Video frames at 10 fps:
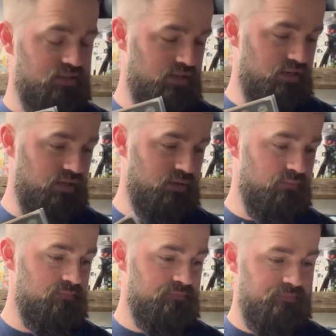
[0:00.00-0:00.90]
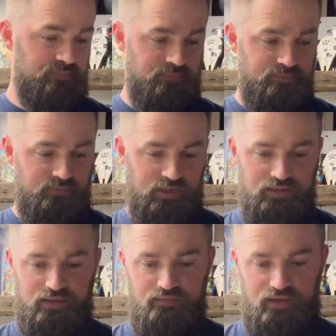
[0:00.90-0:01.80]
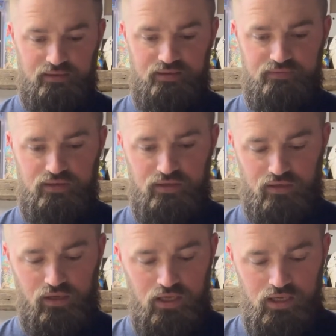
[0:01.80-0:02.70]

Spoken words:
I'd love to learn.